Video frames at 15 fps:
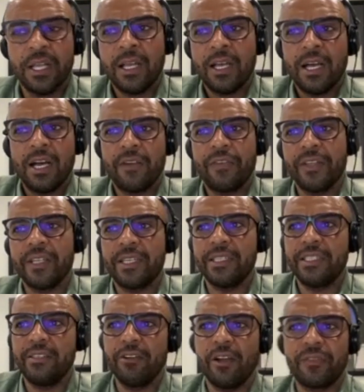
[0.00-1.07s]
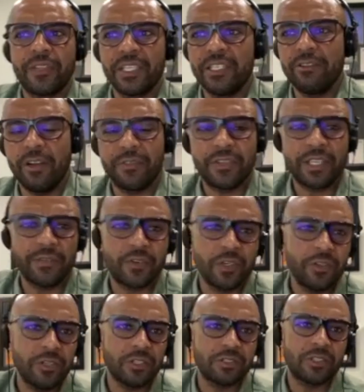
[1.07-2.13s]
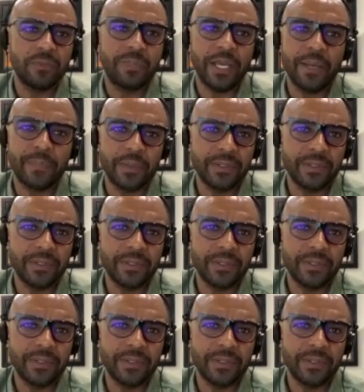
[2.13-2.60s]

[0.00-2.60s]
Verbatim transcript: Yeah, I think it, you have to you have to give kudos to Pep.